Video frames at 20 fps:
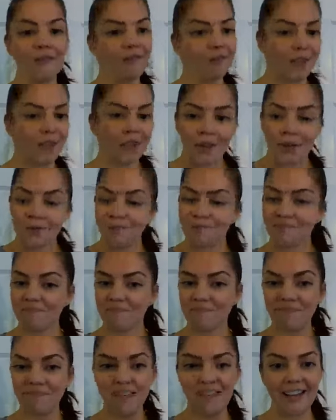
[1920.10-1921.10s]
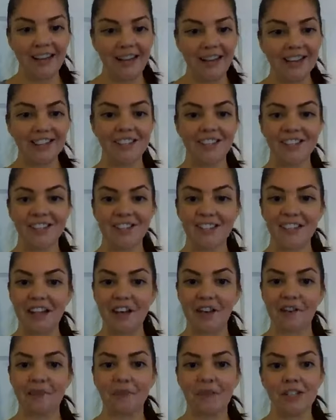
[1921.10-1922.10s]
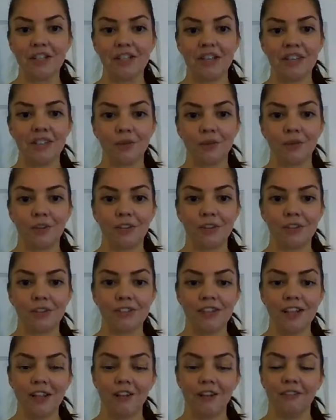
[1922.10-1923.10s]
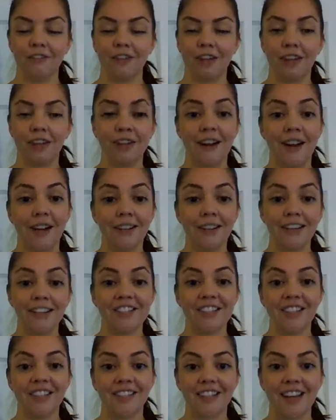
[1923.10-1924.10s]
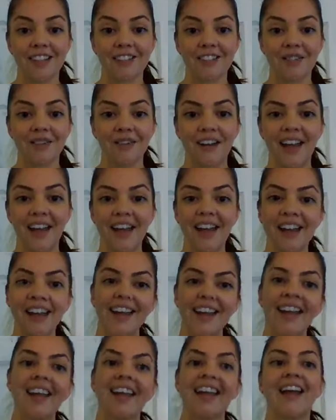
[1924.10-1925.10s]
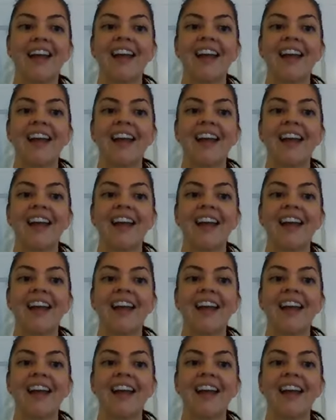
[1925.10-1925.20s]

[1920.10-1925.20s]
thought, be kind to yourself, be gentle with yourself, acknowledge that that's okay,